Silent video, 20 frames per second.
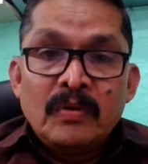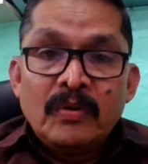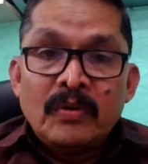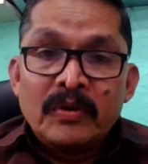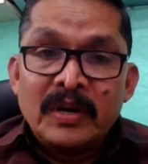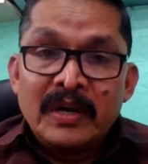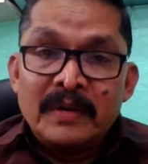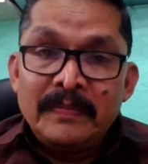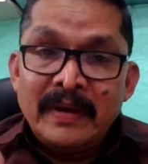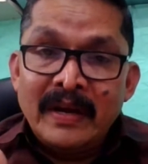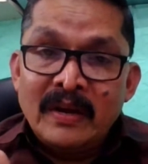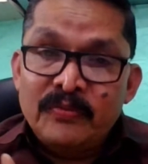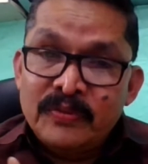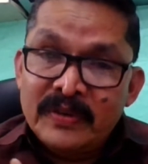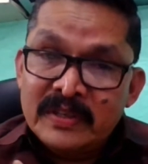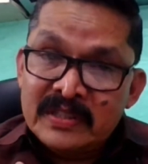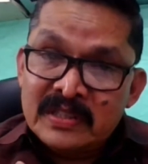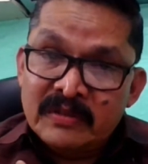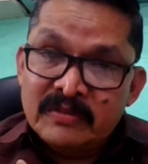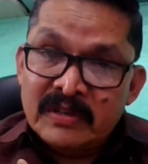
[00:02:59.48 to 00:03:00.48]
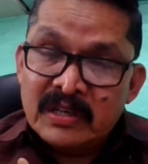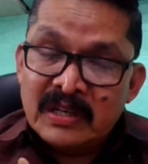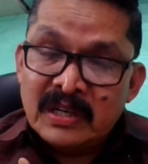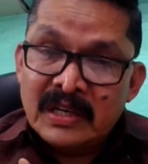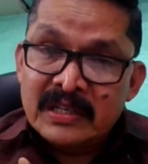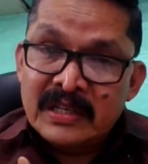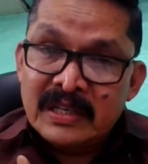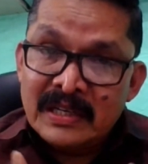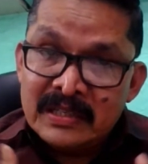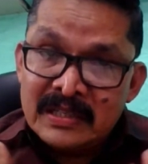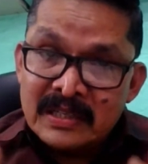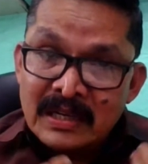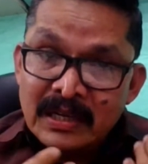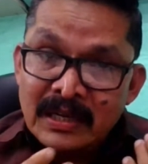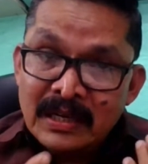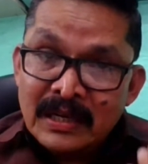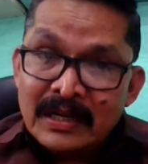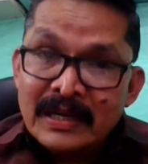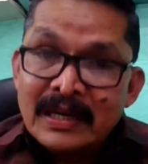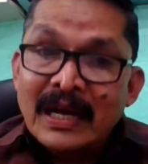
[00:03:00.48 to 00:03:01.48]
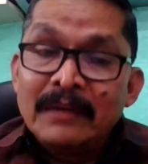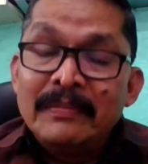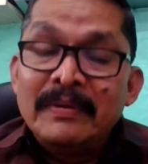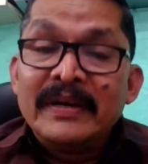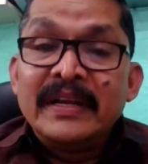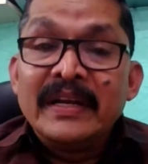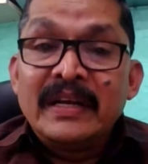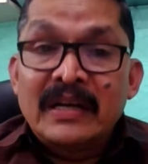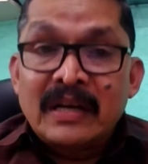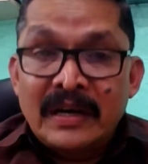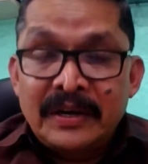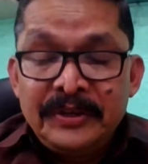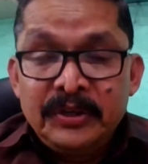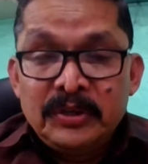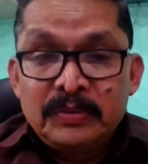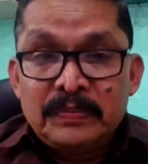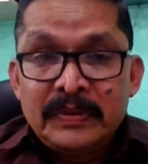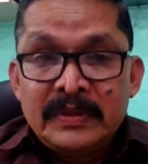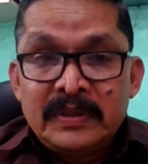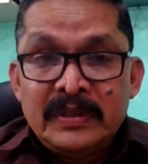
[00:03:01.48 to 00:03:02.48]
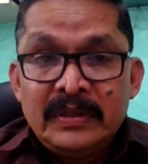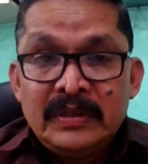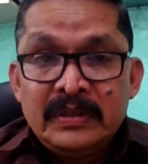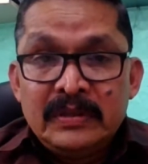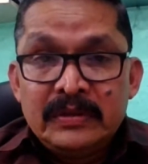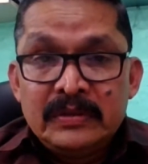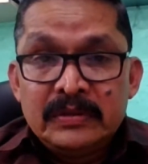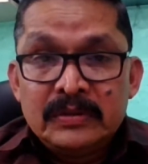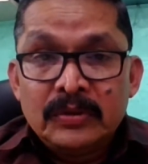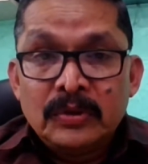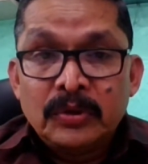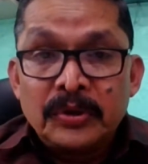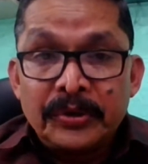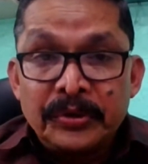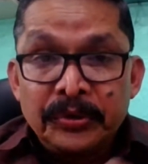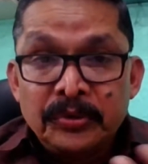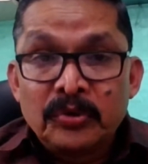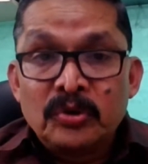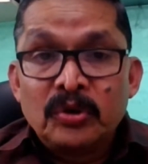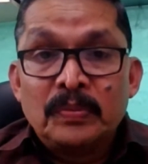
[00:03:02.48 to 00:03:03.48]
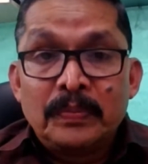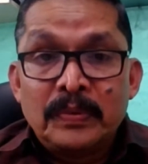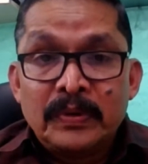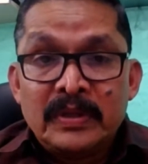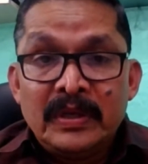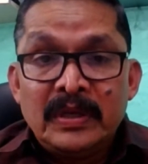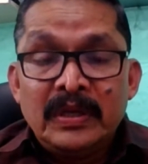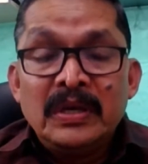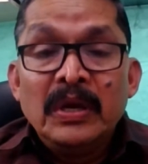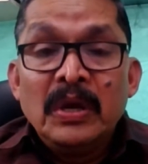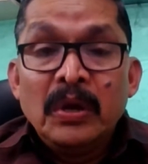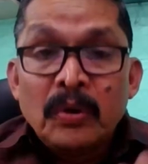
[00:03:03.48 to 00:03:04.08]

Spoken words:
or it may affect our heart as diabetic cardiopathy or neuropathy